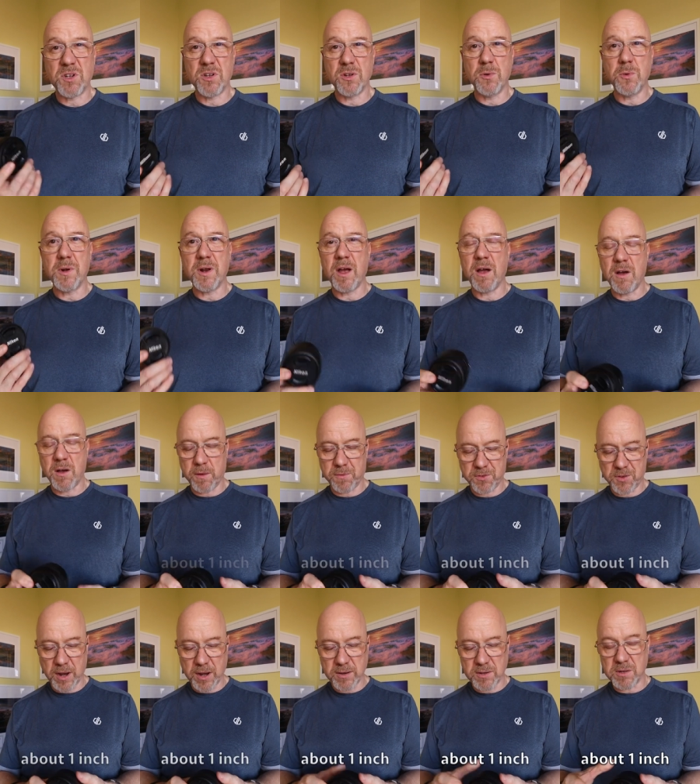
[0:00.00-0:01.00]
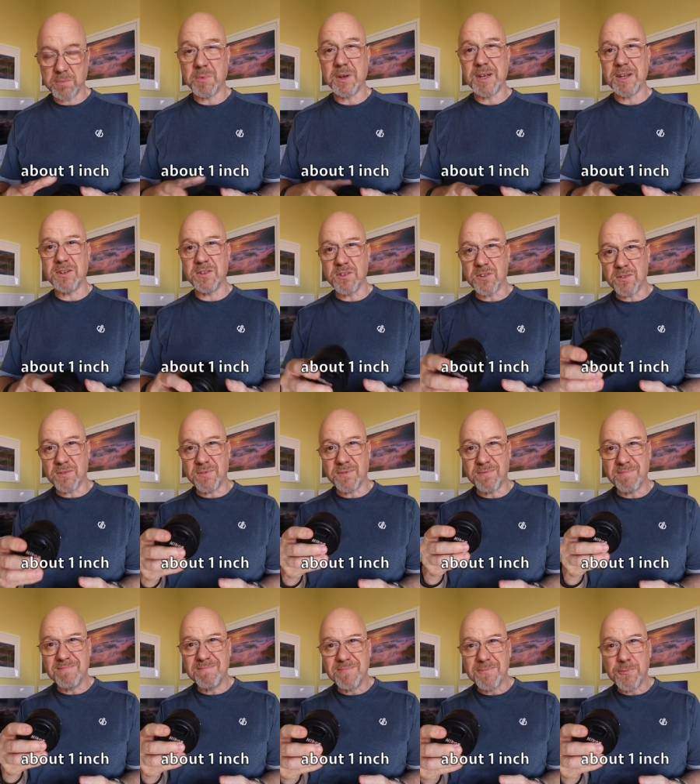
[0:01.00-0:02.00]
2.5 centimeters
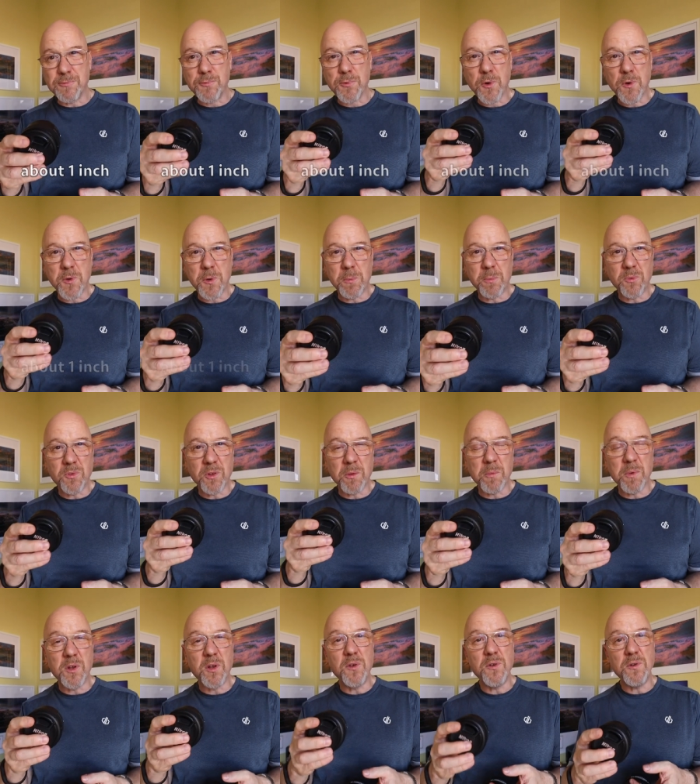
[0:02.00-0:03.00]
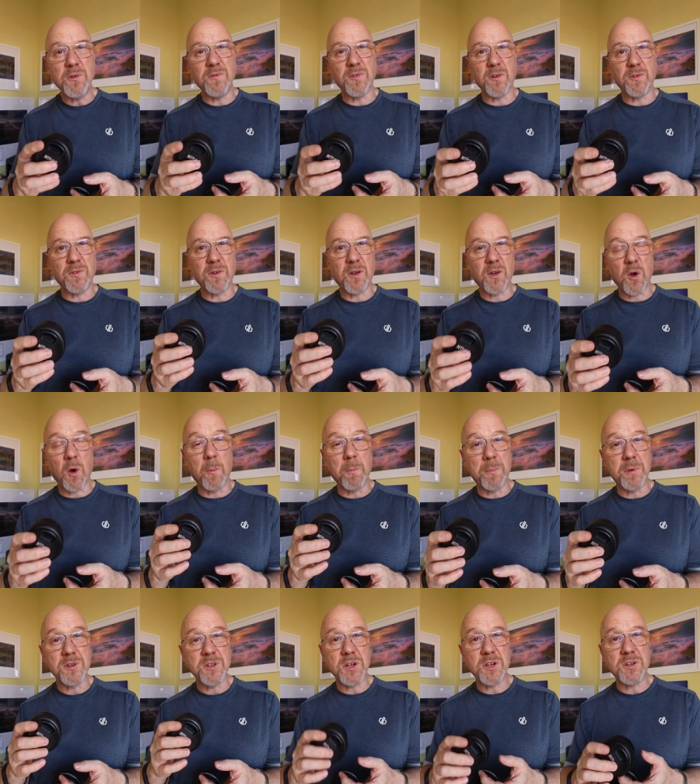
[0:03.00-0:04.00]
of room to maneuver for
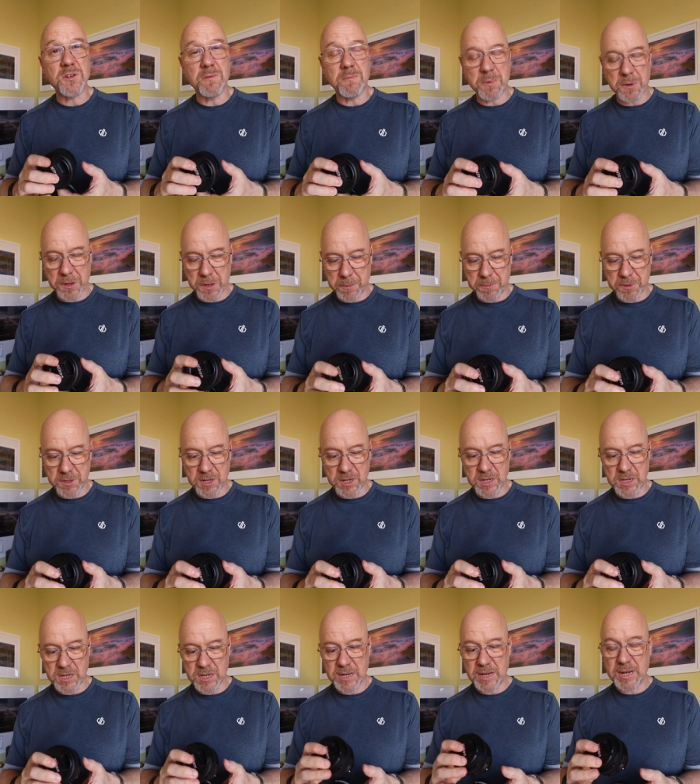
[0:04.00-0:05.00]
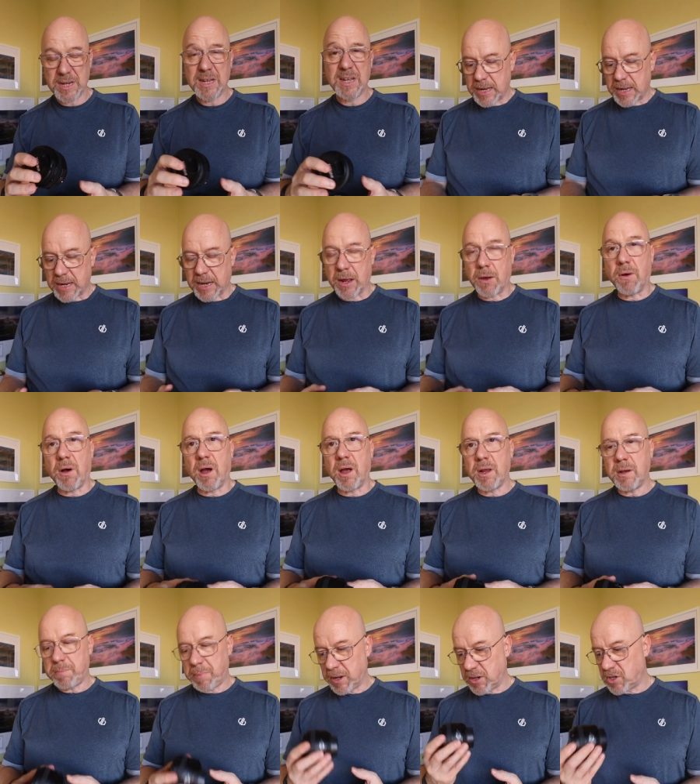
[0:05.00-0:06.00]
composition purposes. Now,
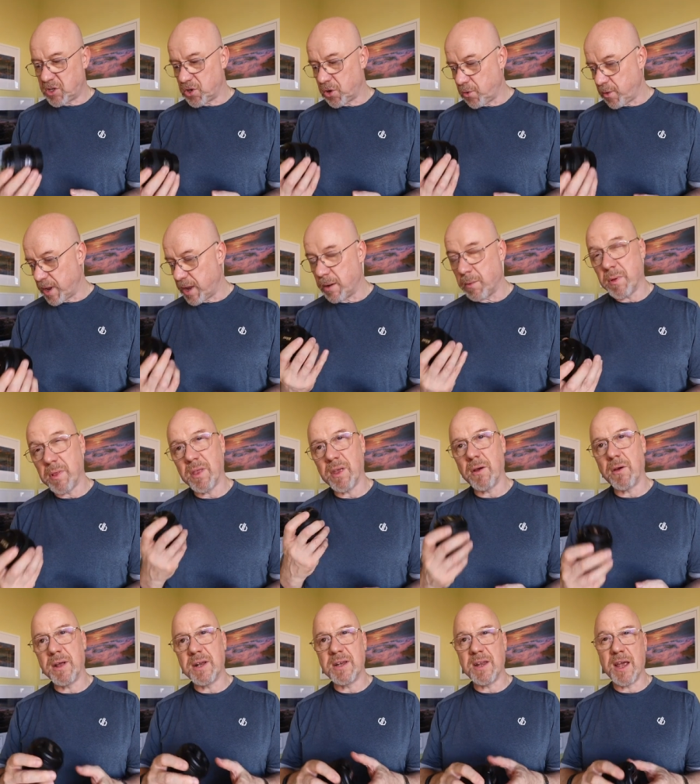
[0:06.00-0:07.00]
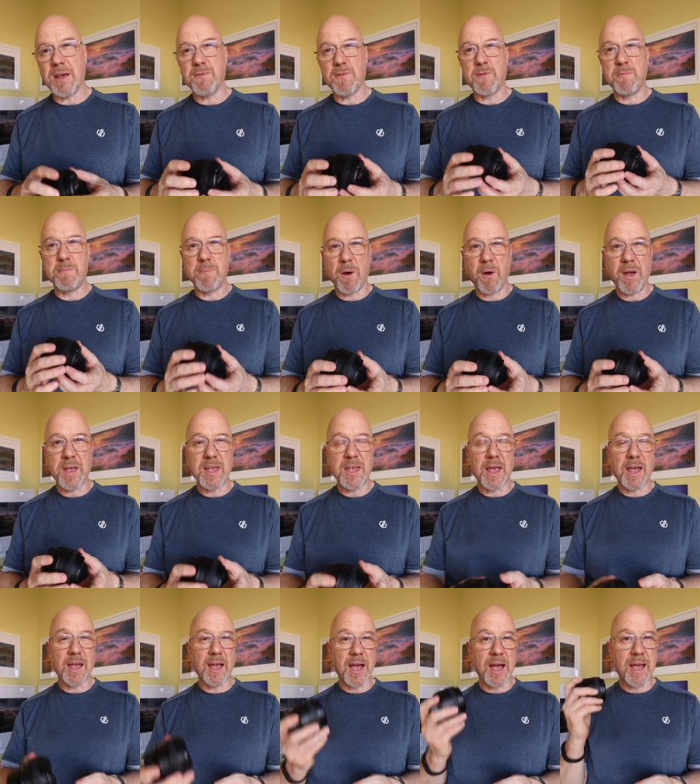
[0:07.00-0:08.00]
I'd been toying with the idea of
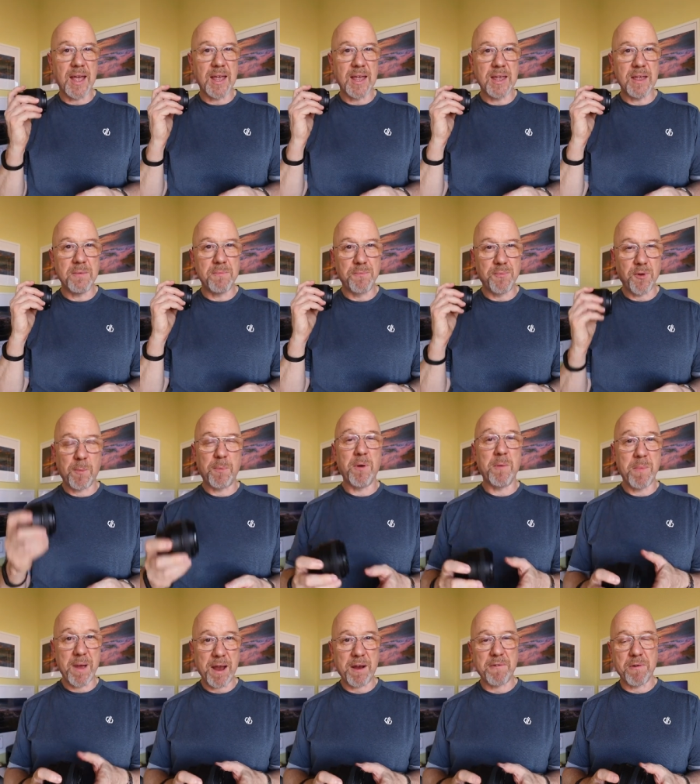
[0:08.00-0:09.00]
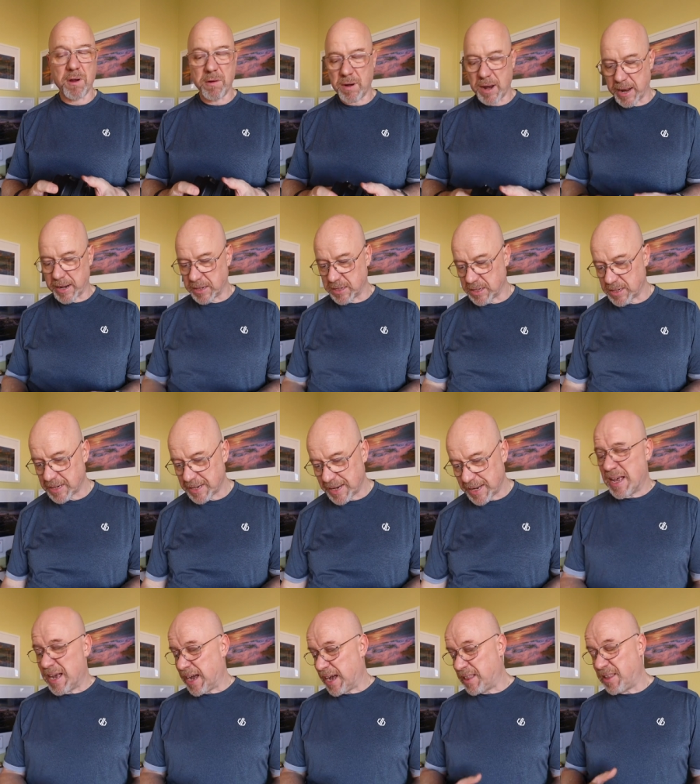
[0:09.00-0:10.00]
buying a proper macro lens.
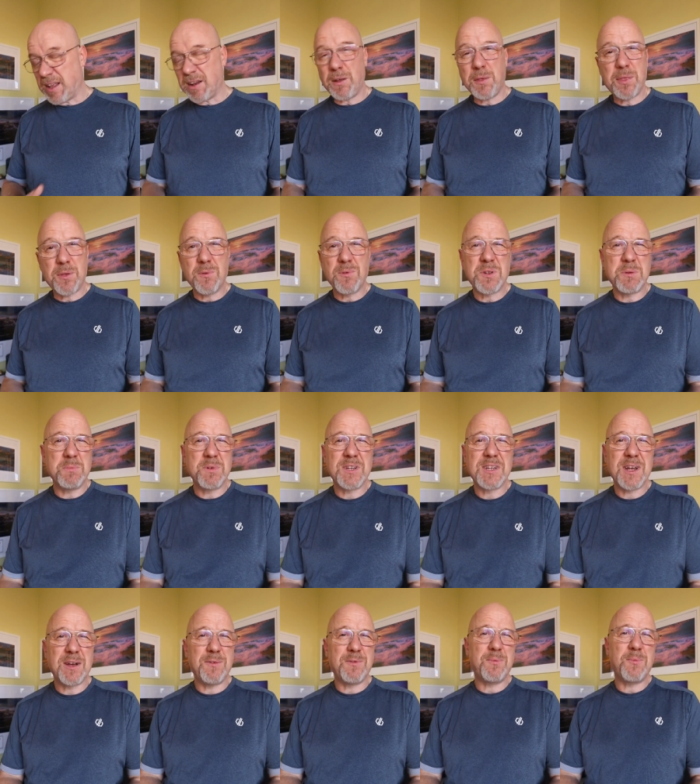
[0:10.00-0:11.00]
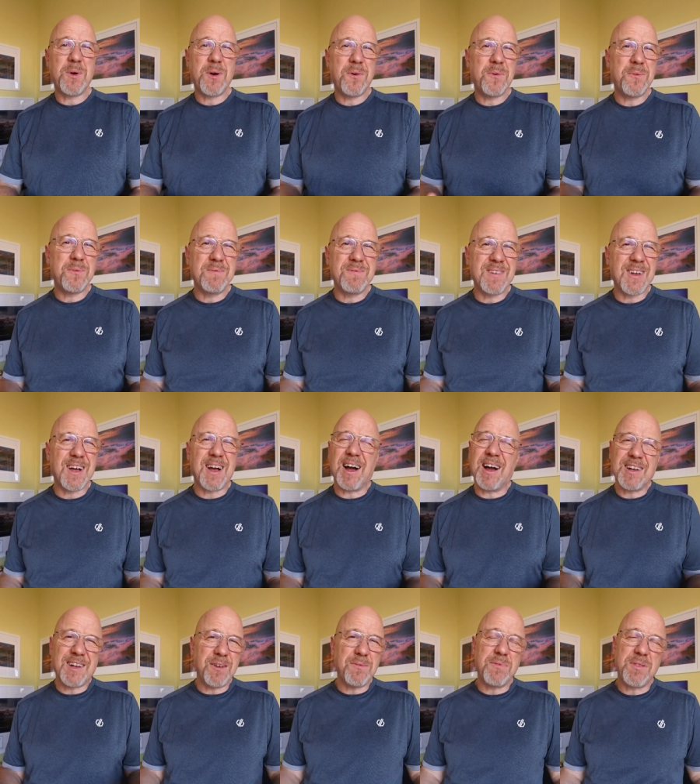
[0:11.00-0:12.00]
And then I thought to myself, well,
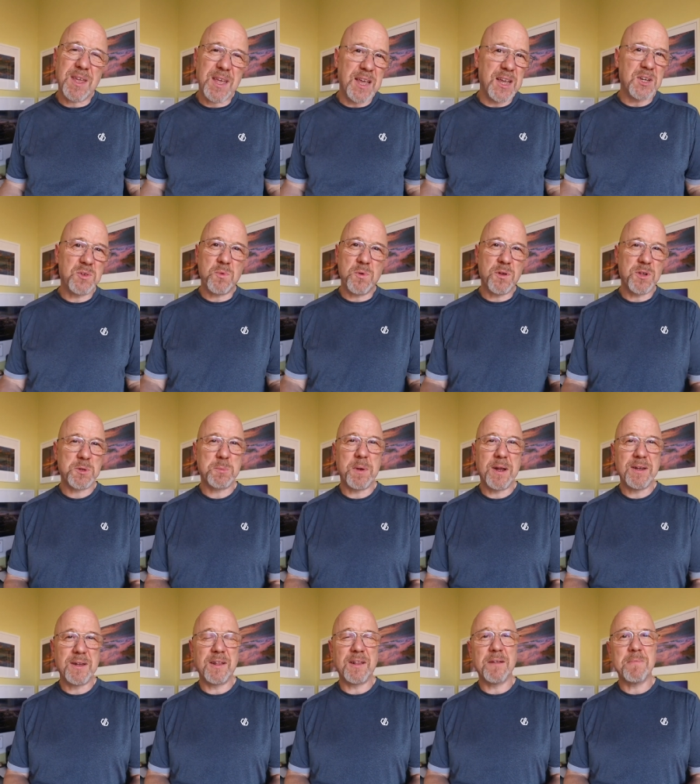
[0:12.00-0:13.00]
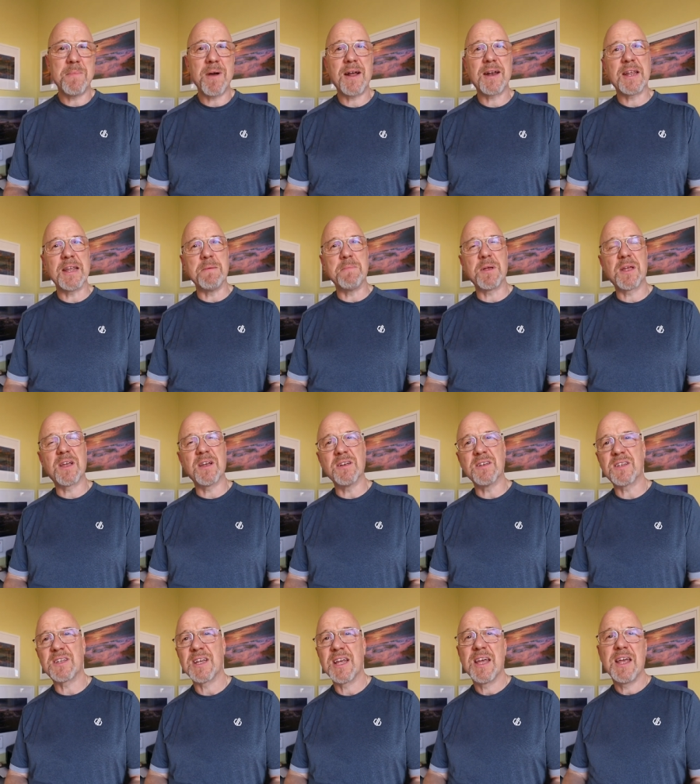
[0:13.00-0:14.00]
I don't think it's worth spending the money,
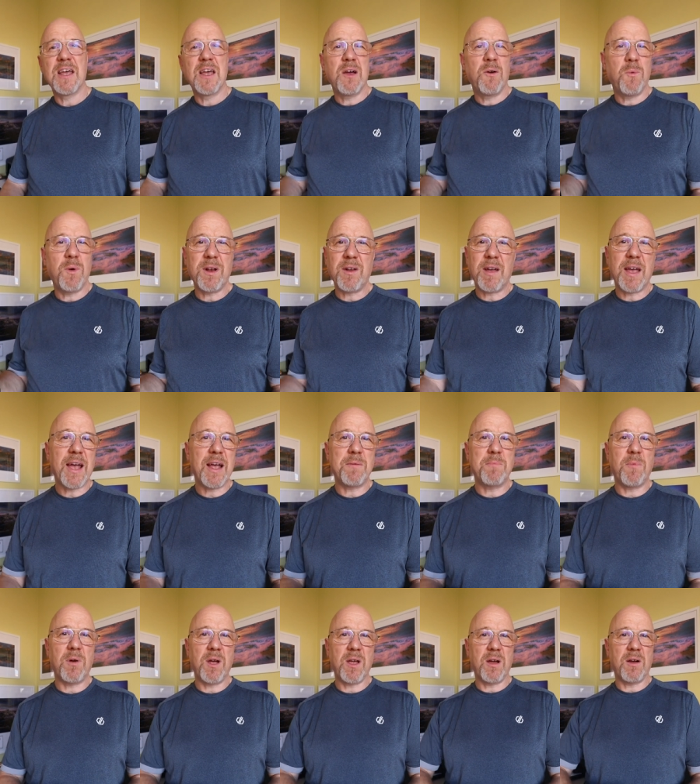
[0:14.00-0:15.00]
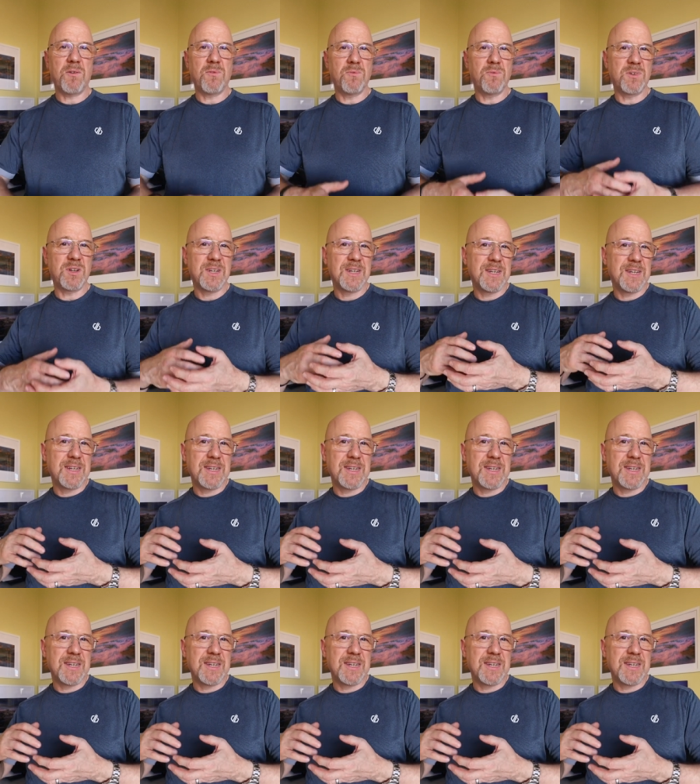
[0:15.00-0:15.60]
because when I had my old